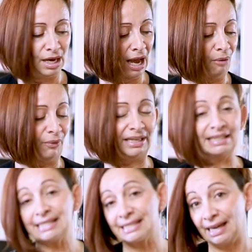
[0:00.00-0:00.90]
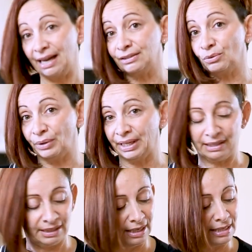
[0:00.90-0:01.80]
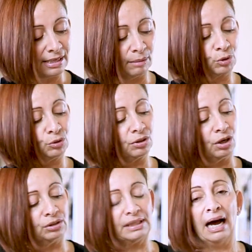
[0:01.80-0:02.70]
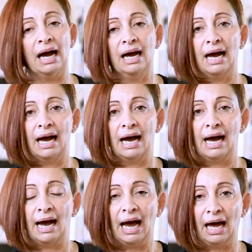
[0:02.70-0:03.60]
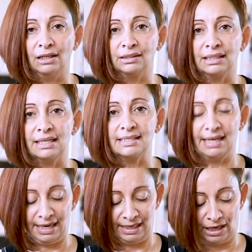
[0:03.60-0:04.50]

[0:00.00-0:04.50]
and we're going to start with some good old hulled tahini.